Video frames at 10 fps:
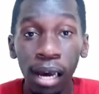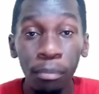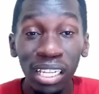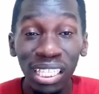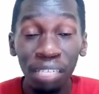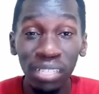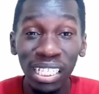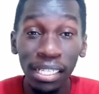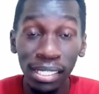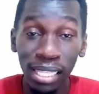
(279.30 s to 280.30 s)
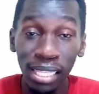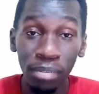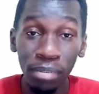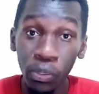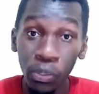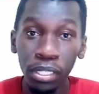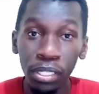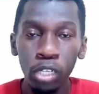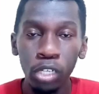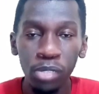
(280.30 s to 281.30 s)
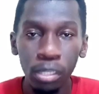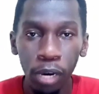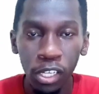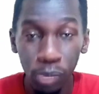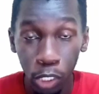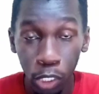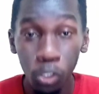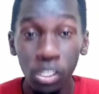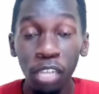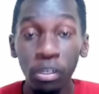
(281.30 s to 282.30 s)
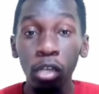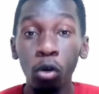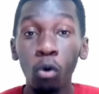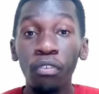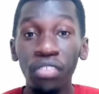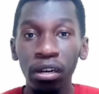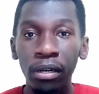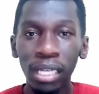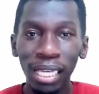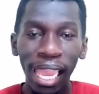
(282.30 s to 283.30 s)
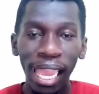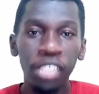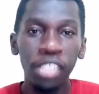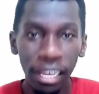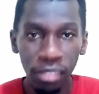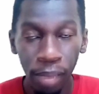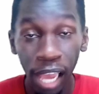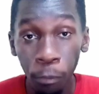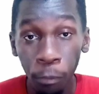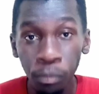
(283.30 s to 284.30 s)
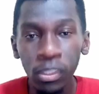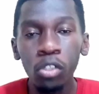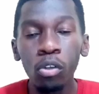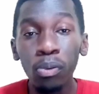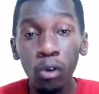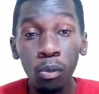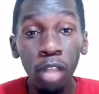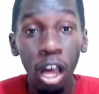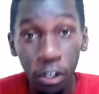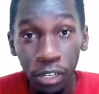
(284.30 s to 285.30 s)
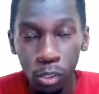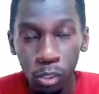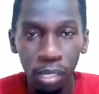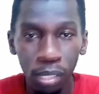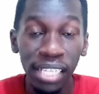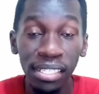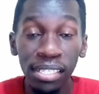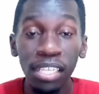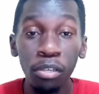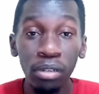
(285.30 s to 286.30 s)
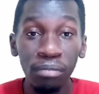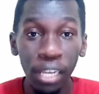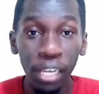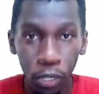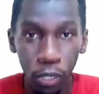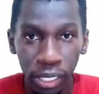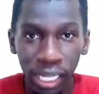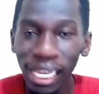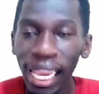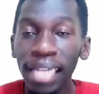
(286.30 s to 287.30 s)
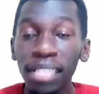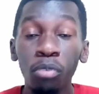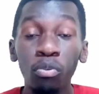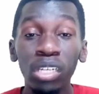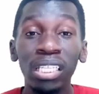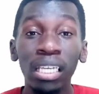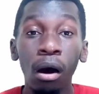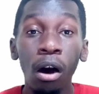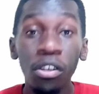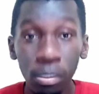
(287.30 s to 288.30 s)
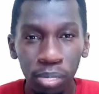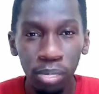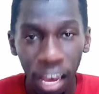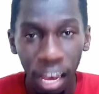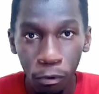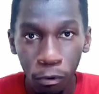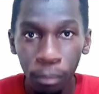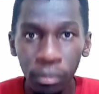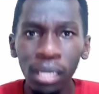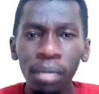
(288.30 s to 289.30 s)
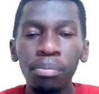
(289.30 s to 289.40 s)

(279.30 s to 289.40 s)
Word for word: I'm going to leave links to them down in the description box below so that you can go over there and check them out. So ProBlogger is one of the places that you can find work and it's a really awesome platform